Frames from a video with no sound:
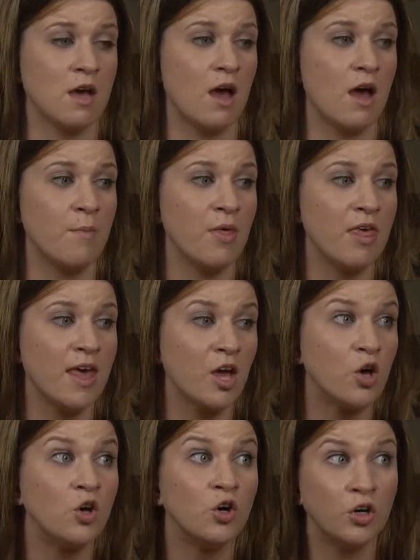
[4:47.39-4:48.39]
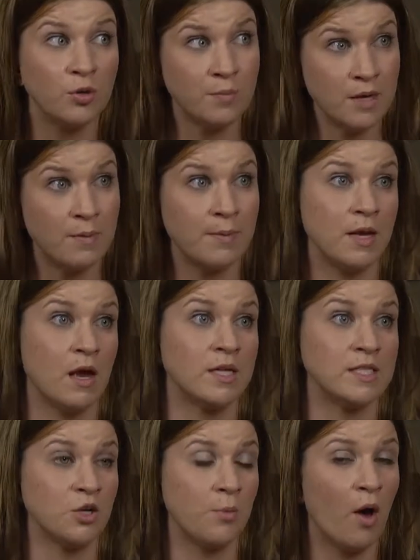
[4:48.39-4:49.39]
um, it could be
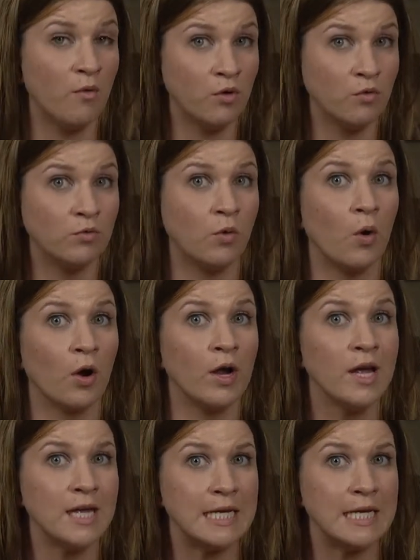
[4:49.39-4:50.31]
because their pelvic floor